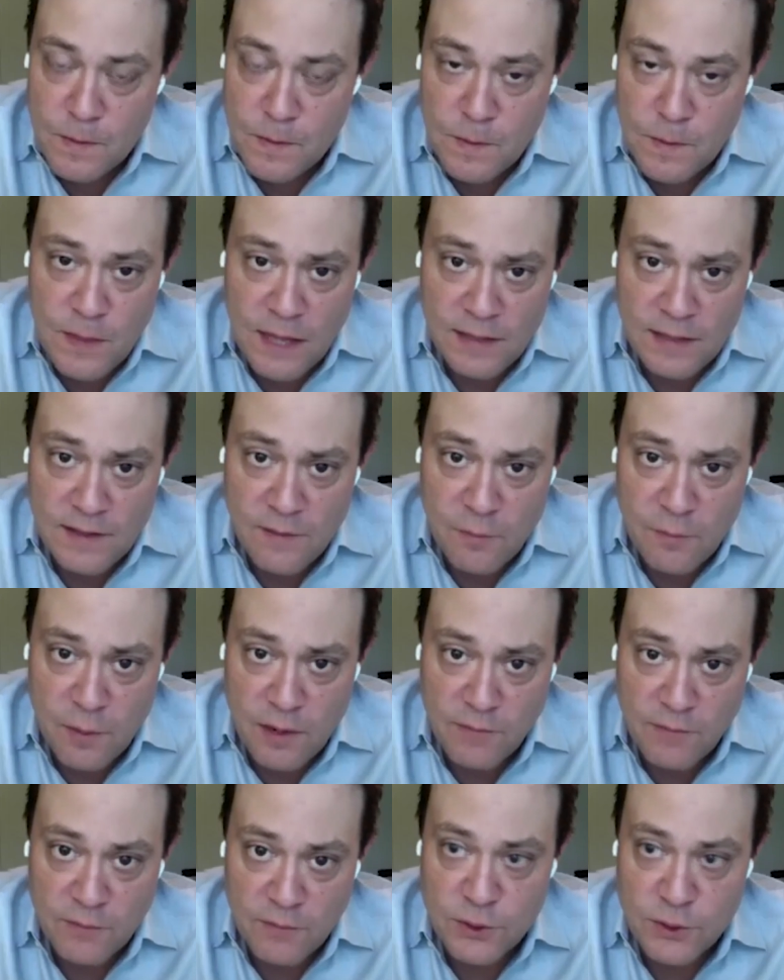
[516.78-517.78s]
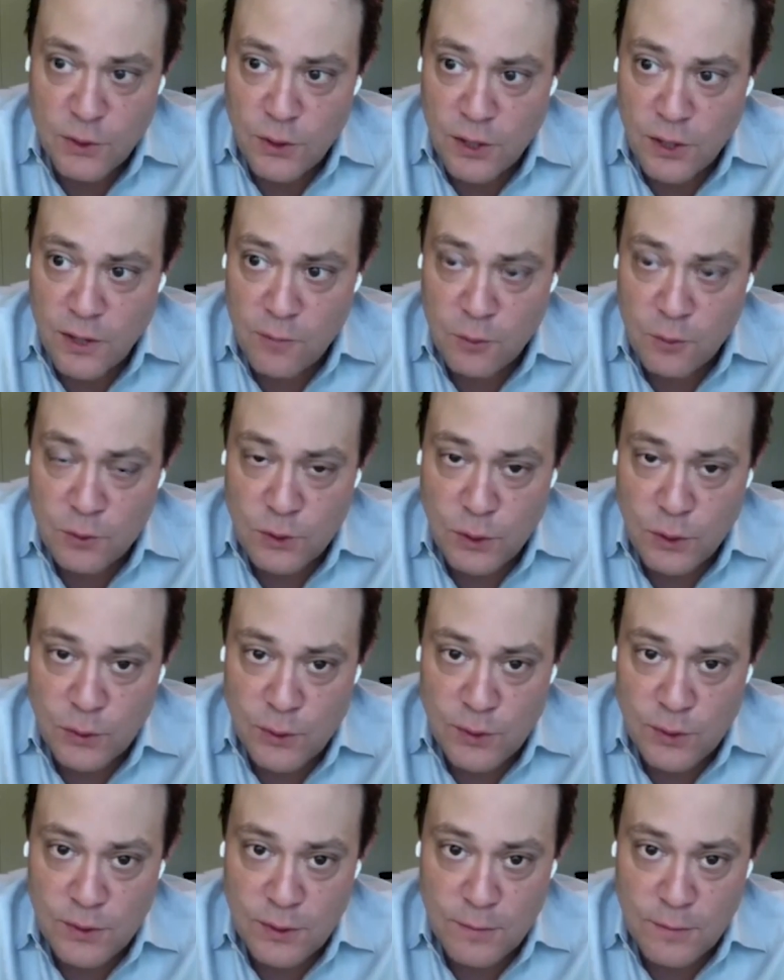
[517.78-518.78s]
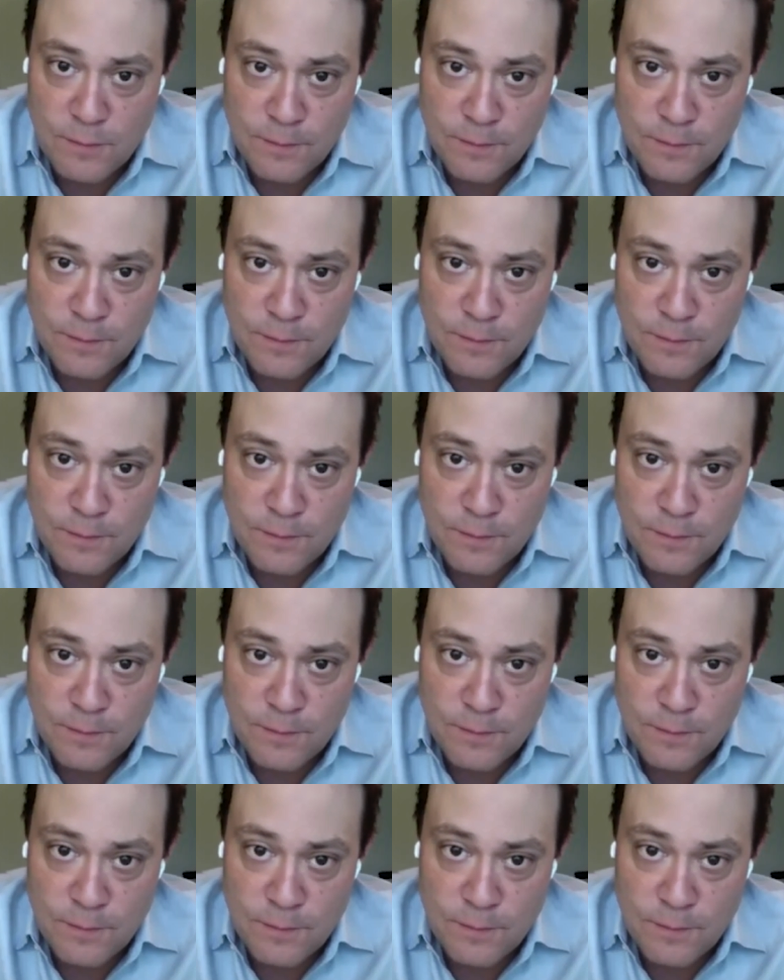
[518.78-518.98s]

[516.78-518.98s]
Thanks everybody for tuning in. We'll talk to you soon.